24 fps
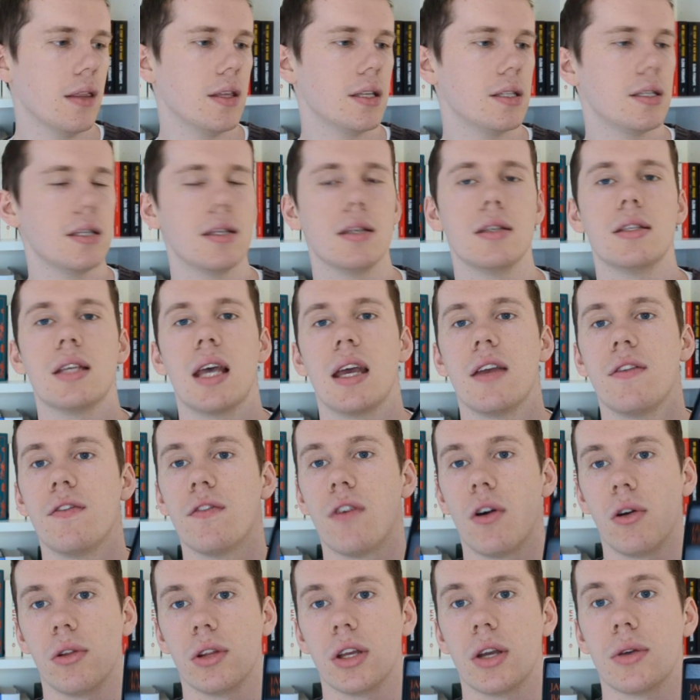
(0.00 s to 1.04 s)
This is a
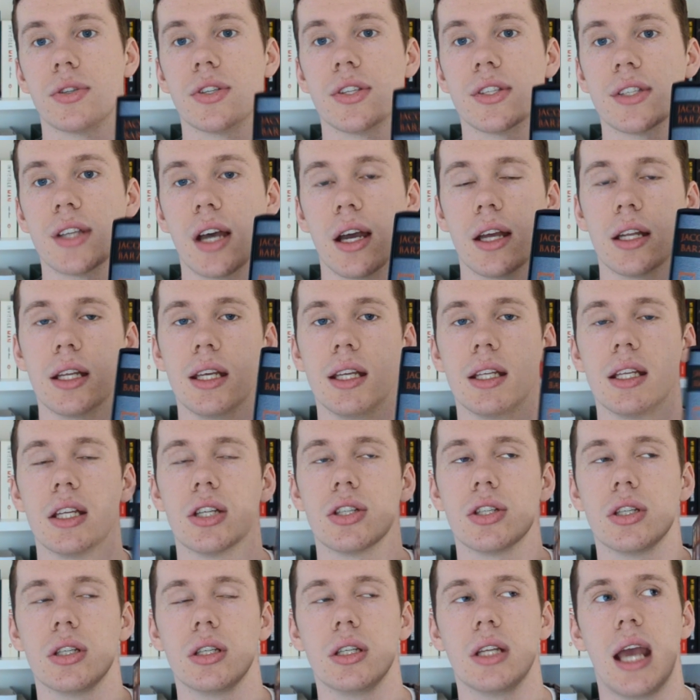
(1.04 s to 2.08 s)
Folio Society
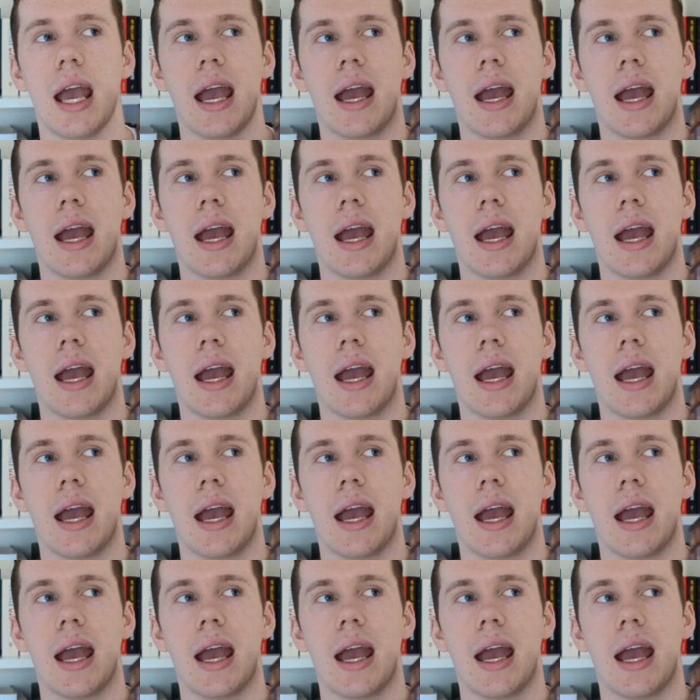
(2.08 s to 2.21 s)
edition,